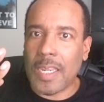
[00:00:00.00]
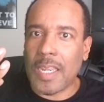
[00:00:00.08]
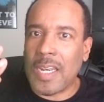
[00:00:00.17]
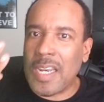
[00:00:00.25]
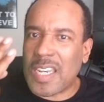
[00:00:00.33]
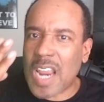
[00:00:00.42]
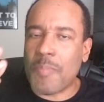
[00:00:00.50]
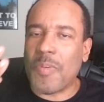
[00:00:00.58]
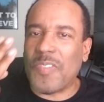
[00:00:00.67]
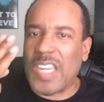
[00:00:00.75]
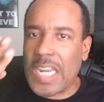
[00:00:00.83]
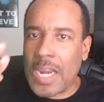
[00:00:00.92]
any type
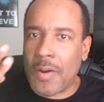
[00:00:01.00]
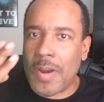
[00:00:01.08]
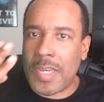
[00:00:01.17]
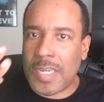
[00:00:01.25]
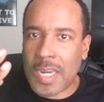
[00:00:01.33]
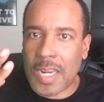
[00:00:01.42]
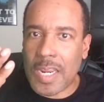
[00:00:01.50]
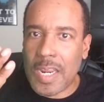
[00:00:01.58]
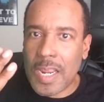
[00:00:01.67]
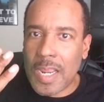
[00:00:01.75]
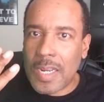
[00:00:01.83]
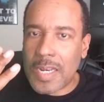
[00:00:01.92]
of guarantee
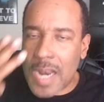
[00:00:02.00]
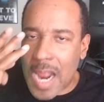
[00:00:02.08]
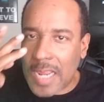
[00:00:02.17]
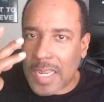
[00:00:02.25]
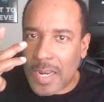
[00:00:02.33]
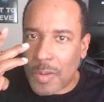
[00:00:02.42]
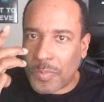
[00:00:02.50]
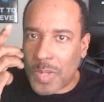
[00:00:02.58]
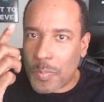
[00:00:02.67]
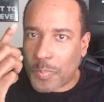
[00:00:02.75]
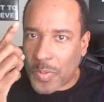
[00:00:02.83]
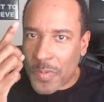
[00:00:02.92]
that I can help
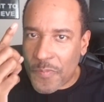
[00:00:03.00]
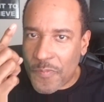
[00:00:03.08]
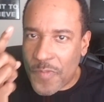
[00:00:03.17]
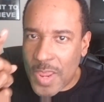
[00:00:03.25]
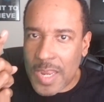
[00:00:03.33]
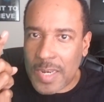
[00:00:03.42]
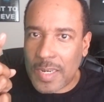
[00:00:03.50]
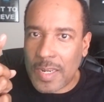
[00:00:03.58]
them prevent